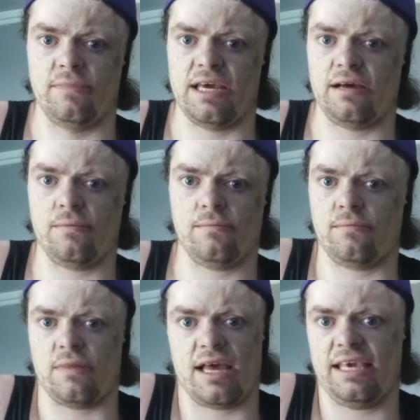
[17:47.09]
Now,
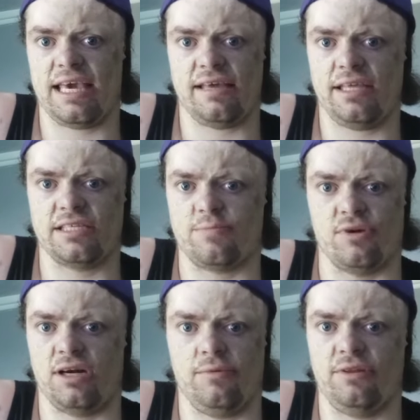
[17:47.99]
I get it's
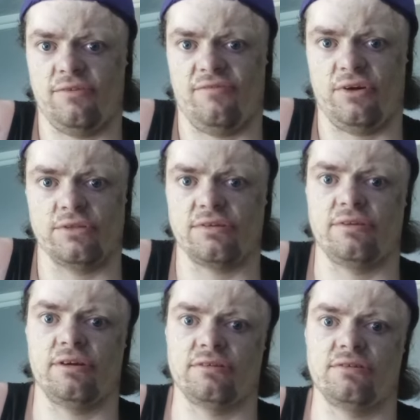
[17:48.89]
probably the fault
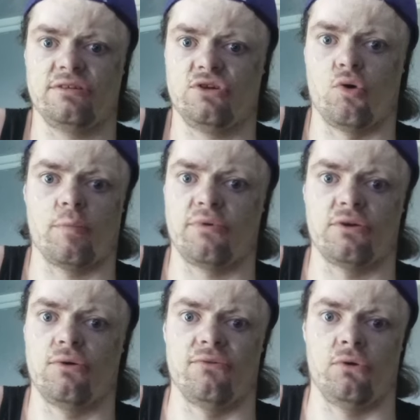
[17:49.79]
of their
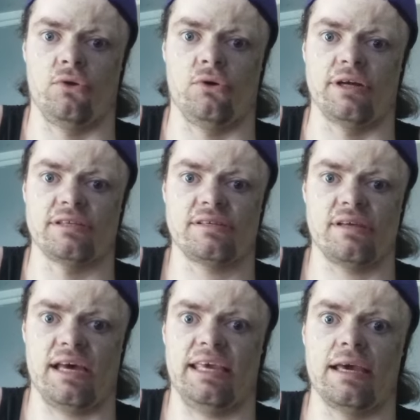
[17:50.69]
corporate
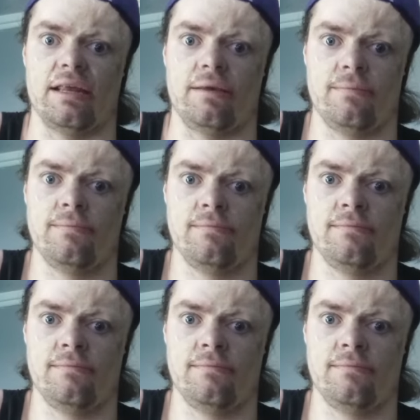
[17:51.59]
overlords. I get it.